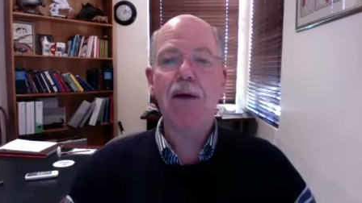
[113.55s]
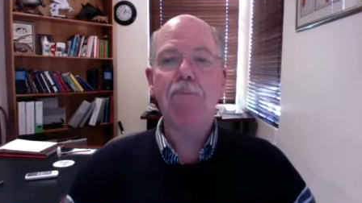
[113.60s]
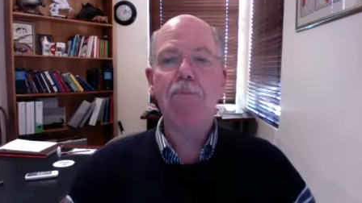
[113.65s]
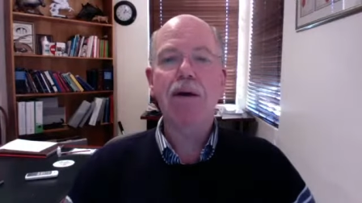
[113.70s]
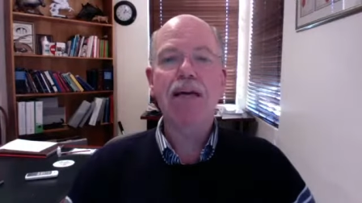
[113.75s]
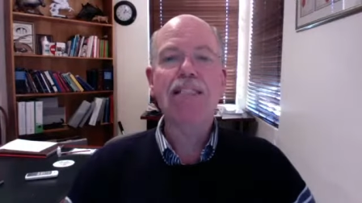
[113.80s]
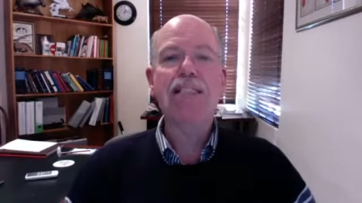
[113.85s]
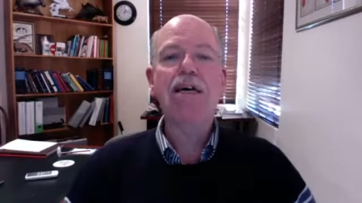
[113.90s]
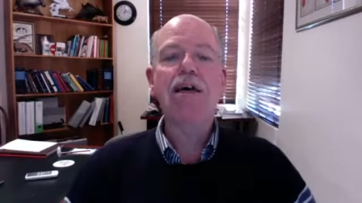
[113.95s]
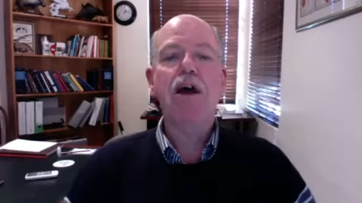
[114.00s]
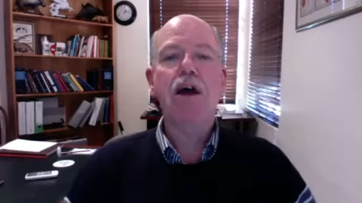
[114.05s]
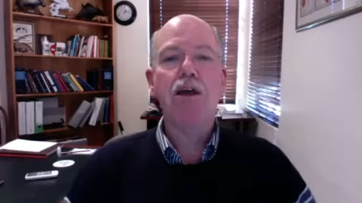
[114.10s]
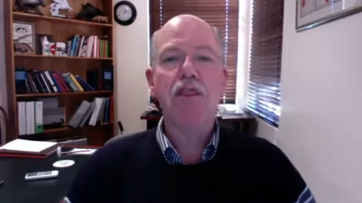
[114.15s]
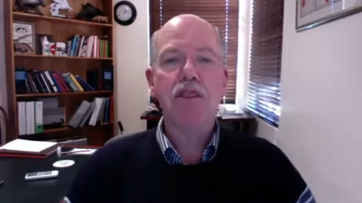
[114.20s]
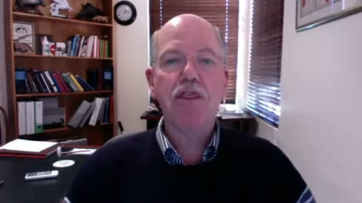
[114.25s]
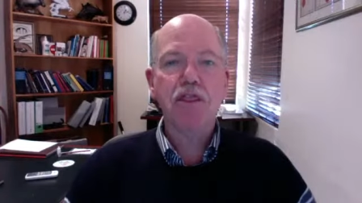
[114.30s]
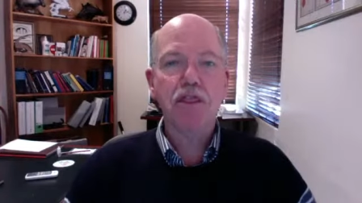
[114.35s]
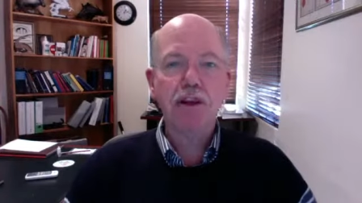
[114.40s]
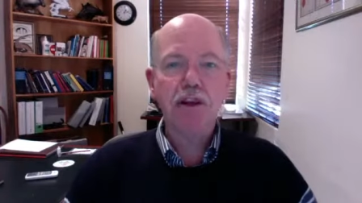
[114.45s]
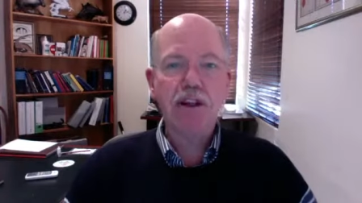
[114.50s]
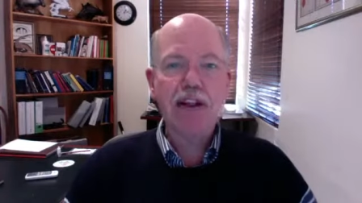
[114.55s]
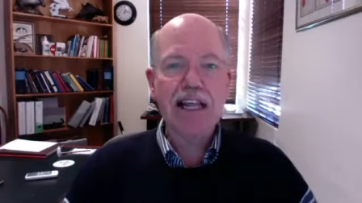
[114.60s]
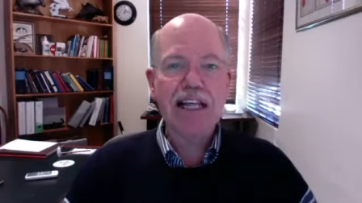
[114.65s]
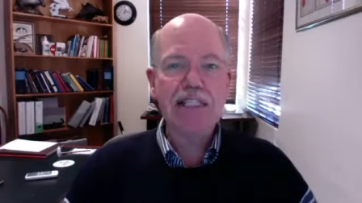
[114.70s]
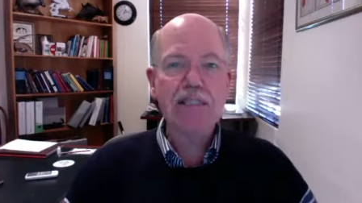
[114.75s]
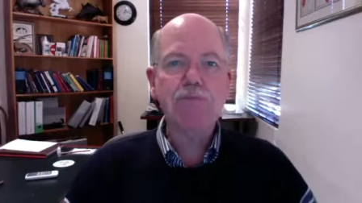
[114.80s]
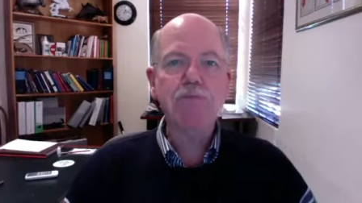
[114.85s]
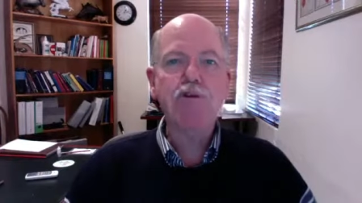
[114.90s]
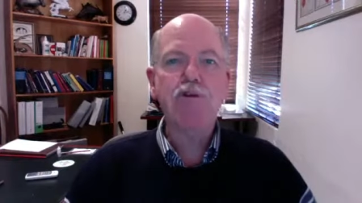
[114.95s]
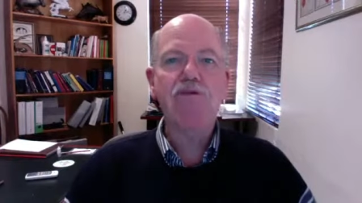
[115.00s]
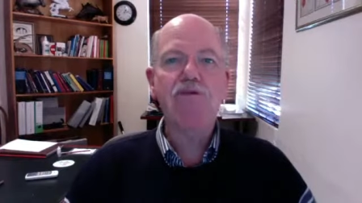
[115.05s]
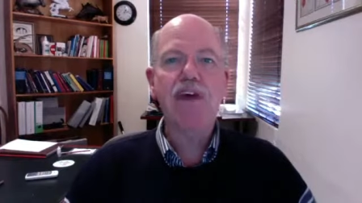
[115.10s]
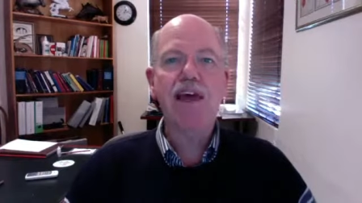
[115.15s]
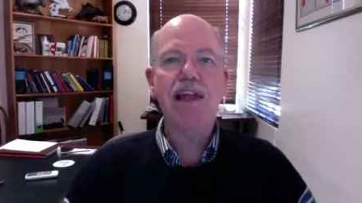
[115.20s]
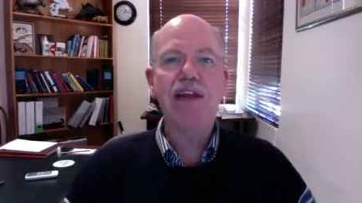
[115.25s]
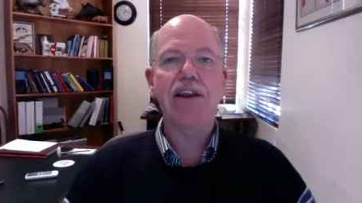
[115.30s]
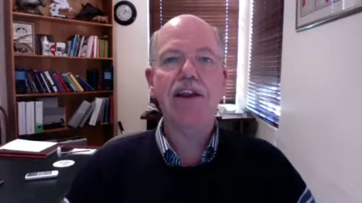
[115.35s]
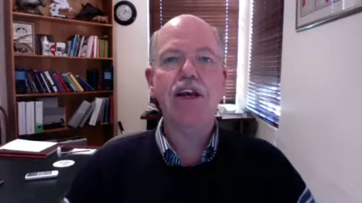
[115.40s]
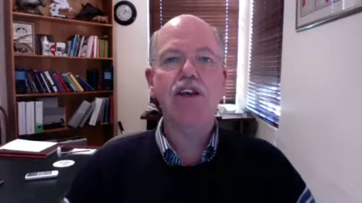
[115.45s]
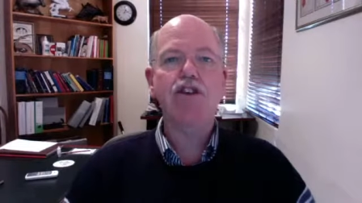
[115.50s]
But let's move
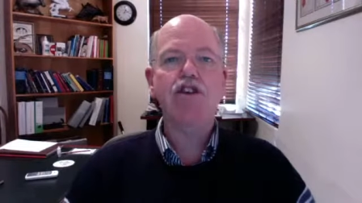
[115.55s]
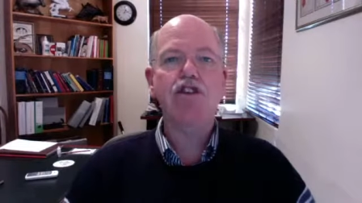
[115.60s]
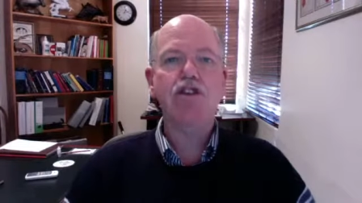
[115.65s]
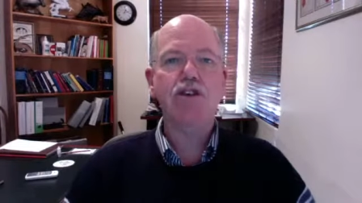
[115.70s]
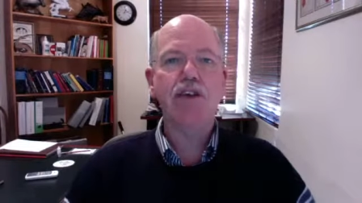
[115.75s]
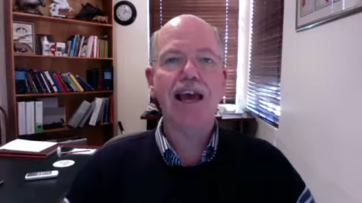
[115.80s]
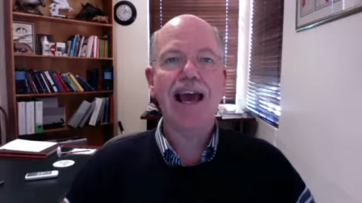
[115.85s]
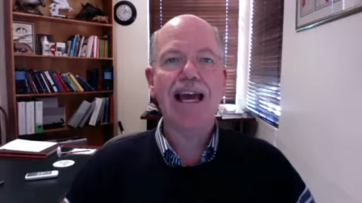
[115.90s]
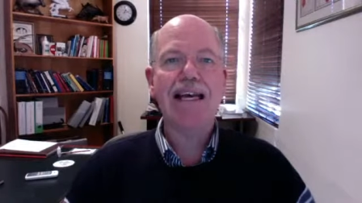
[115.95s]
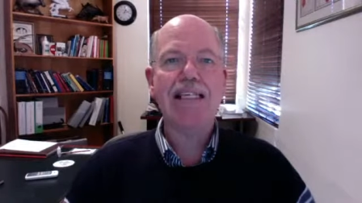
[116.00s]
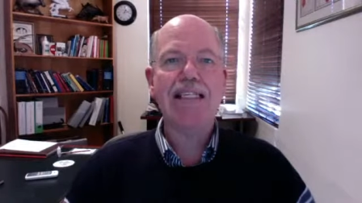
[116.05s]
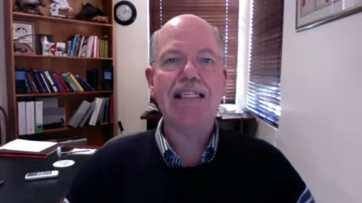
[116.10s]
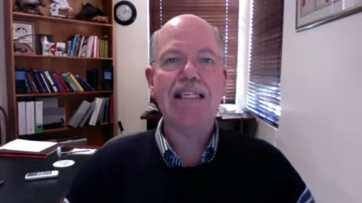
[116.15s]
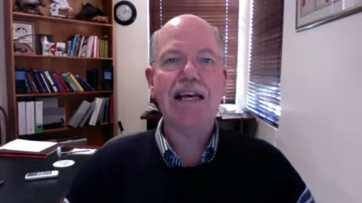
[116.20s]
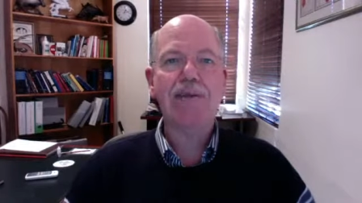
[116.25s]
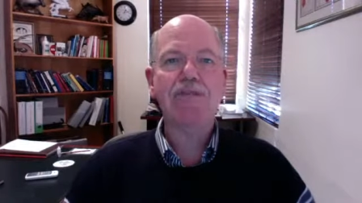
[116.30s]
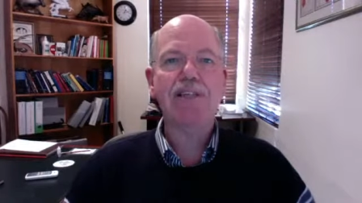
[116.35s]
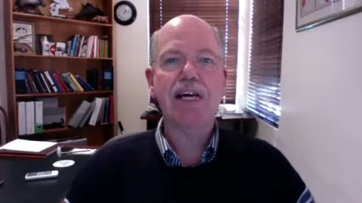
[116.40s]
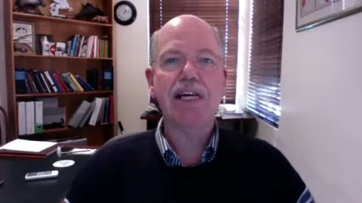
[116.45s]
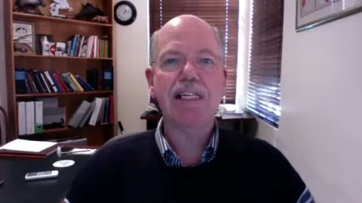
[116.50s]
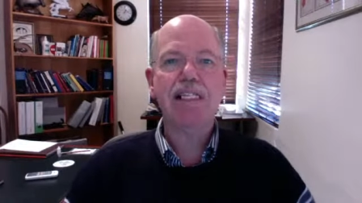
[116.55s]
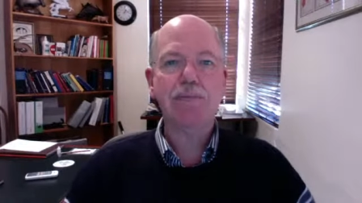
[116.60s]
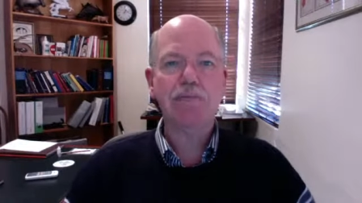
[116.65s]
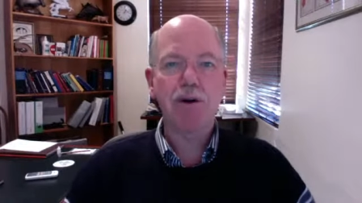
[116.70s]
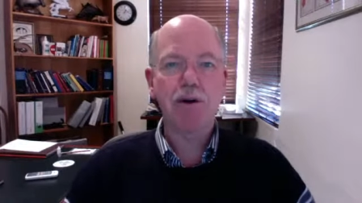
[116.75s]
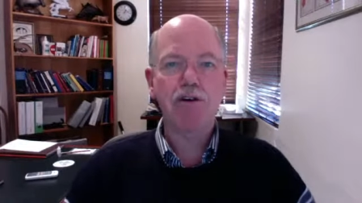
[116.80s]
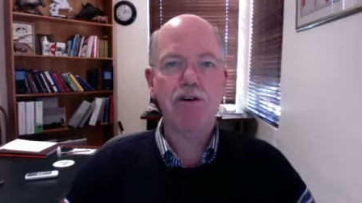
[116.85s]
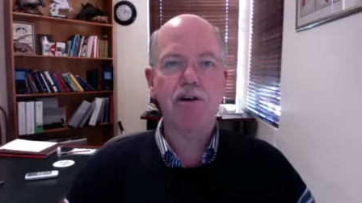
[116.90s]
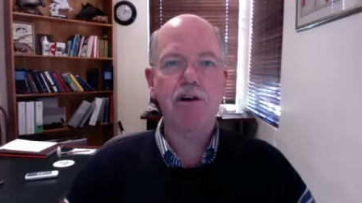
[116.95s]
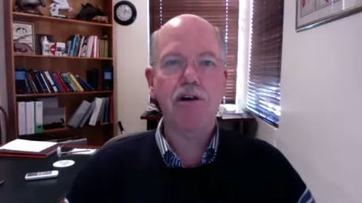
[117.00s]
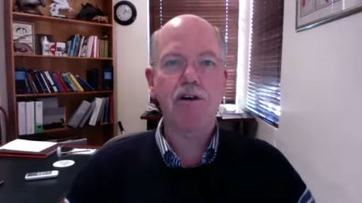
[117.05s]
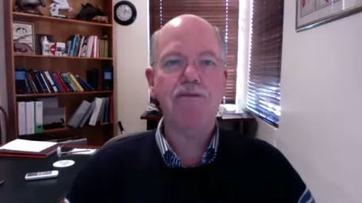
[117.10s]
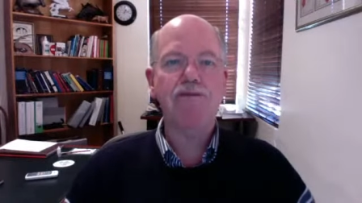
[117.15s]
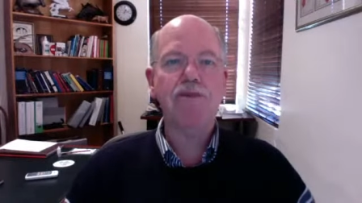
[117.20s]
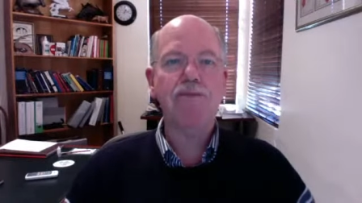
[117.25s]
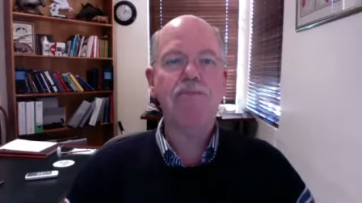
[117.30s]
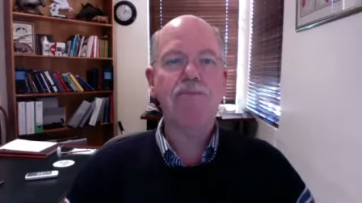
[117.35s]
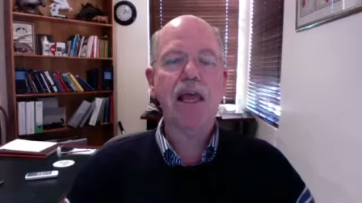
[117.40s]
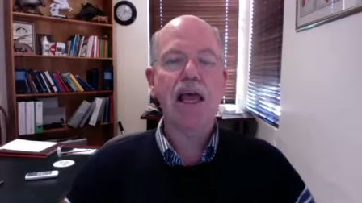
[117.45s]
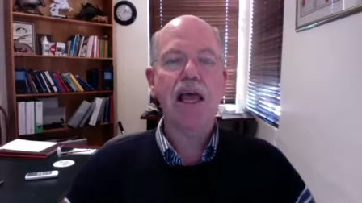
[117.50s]
then to the eight steps I spoke of.
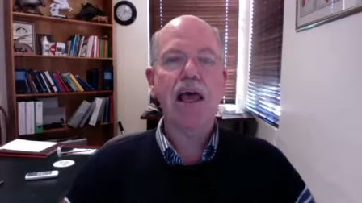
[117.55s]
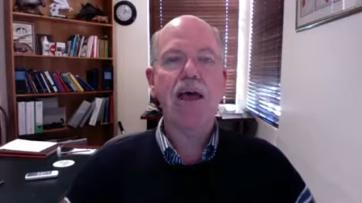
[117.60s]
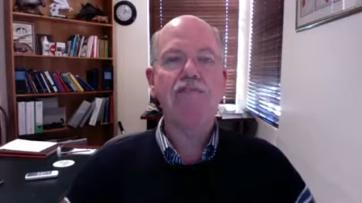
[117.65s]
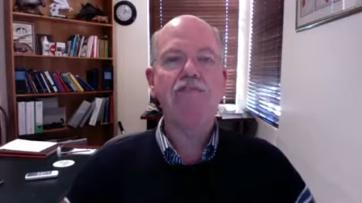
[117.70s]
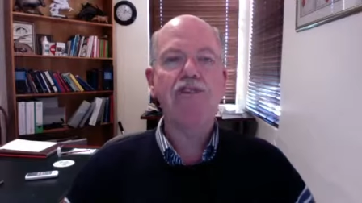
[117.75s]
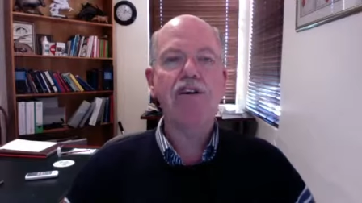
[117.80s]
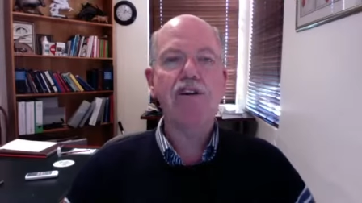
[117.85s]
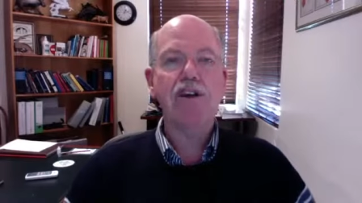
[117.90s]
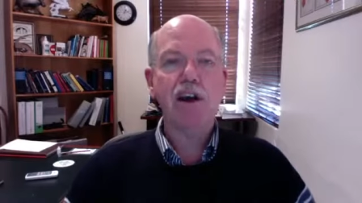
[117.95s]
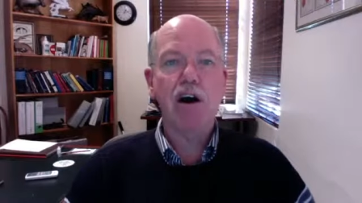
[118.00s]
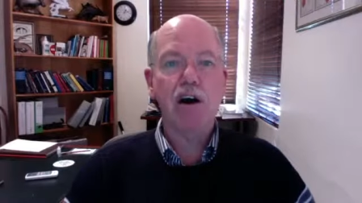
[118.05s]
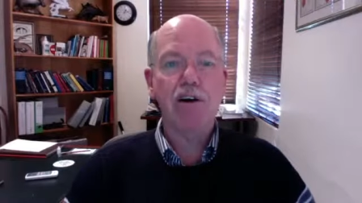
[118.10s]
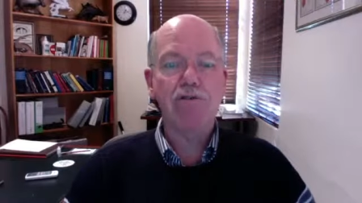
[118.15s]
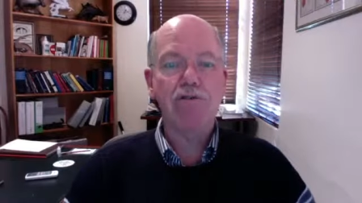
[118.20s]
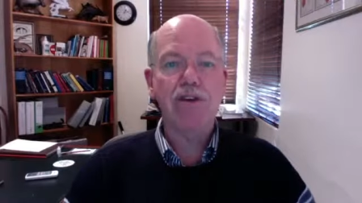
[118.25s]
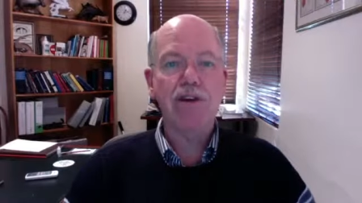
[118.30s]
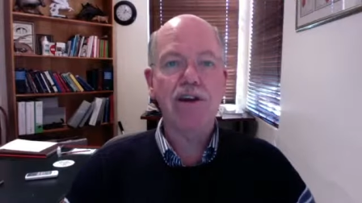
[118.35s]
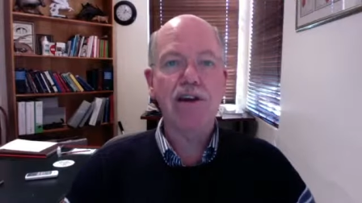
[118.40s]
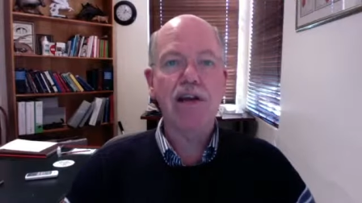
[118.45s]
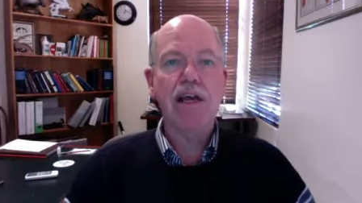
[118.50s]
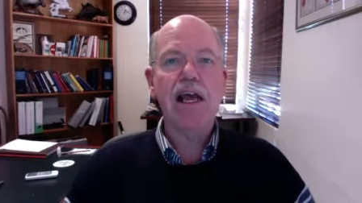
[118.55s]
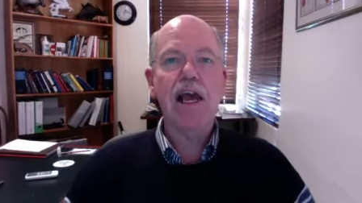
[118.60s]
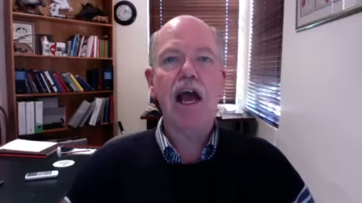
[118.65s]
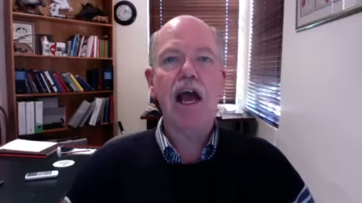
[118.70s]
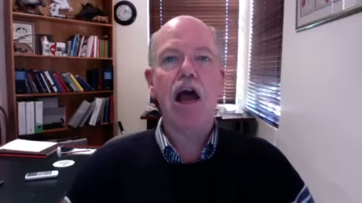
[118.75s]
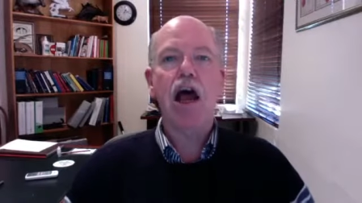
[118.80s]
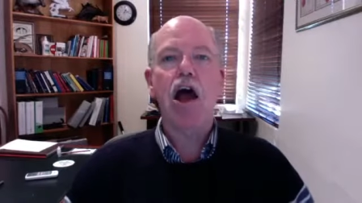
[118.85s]
Very often,